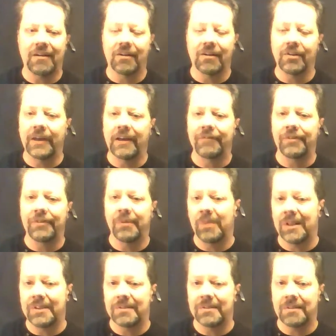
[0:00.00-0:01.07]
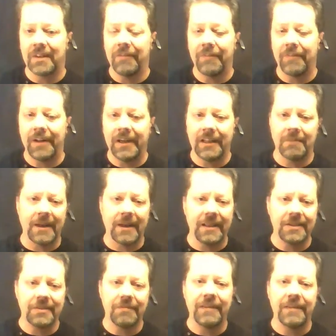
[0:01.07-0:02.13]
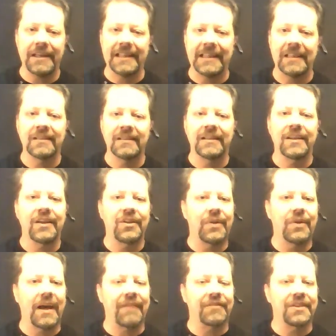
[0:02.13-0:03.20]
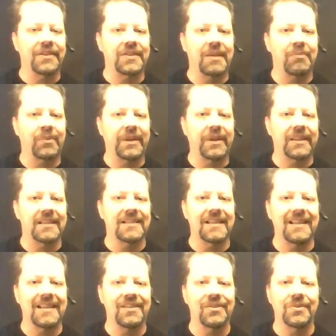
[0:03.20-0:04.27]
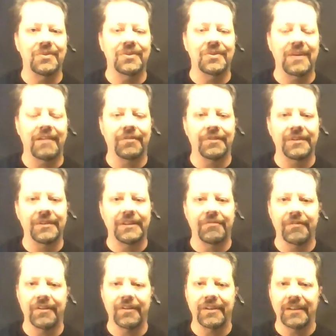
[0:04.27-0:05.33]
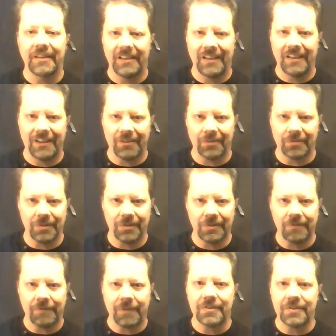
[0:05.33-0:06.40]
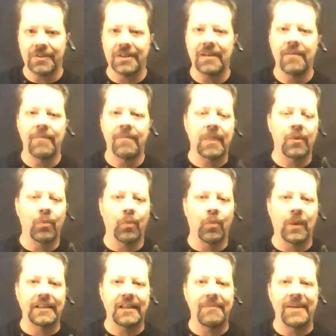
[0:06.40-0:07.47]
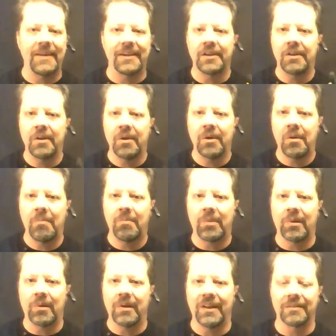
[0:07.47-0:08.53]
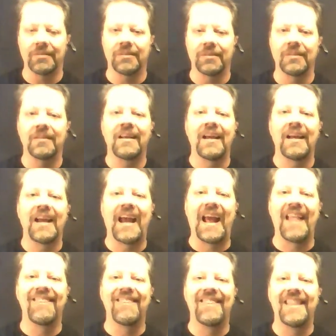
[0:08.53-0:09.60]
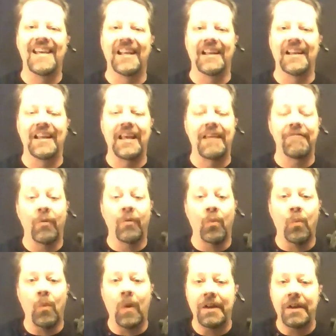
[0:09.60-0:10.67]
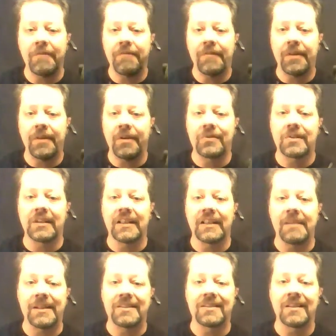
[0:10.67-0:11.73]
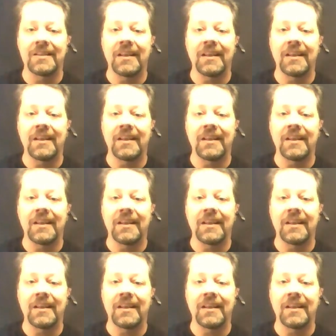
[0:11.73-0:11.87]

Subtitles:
going up to plus infinity and minus infinity, you have to separate this into several different integrals. First, one limit per integral, and then if one of those limits